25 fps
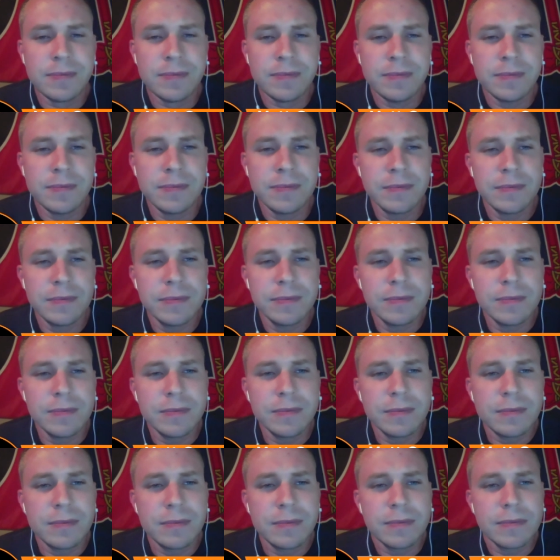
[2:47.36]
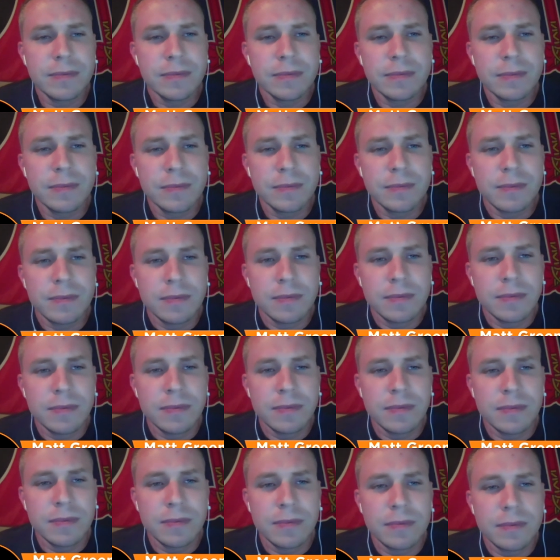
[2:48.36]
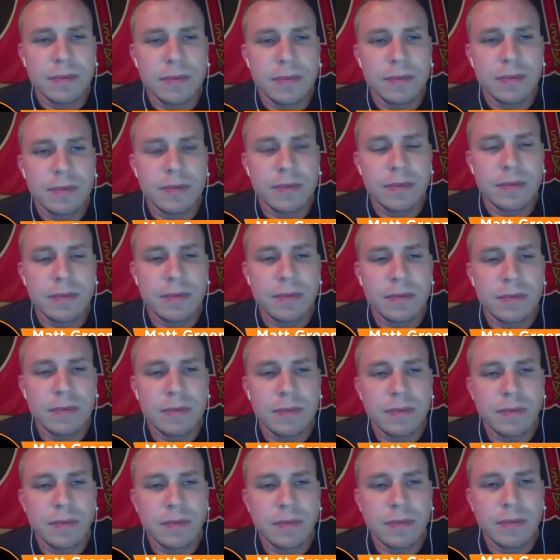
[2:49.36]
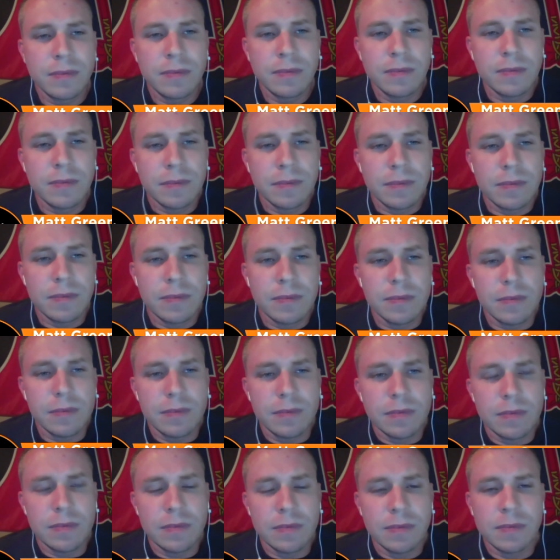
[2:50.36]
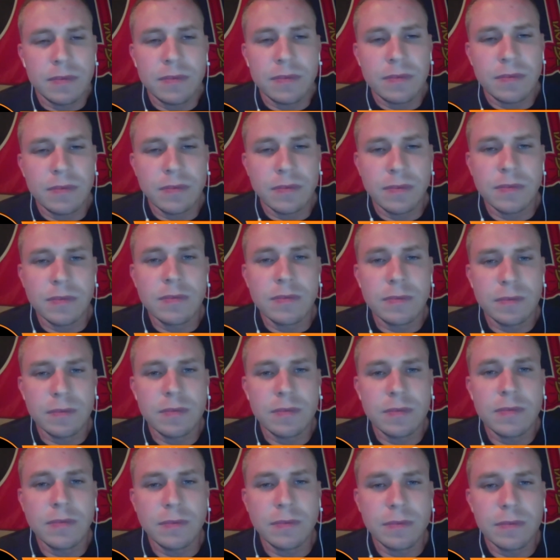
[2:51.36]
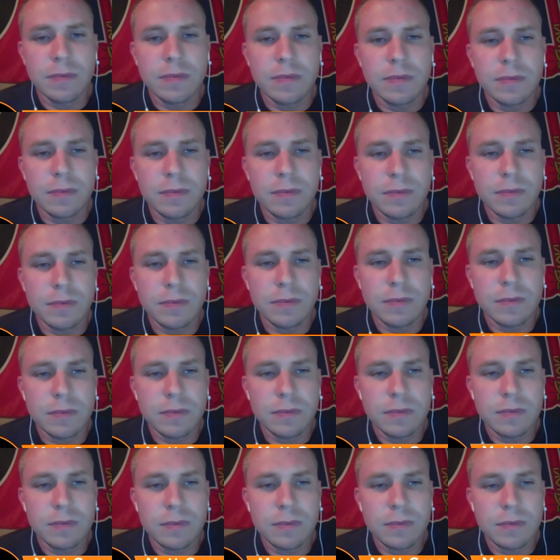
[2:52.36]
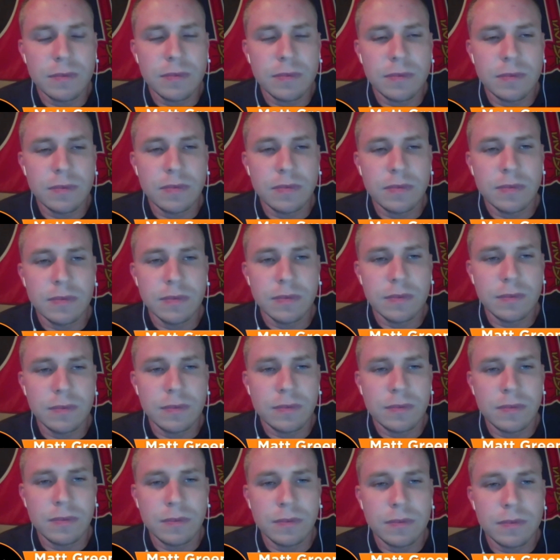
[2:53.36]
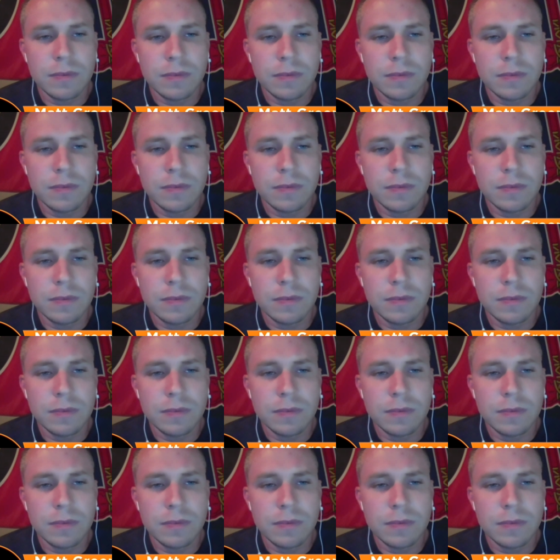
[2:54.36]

[no speech]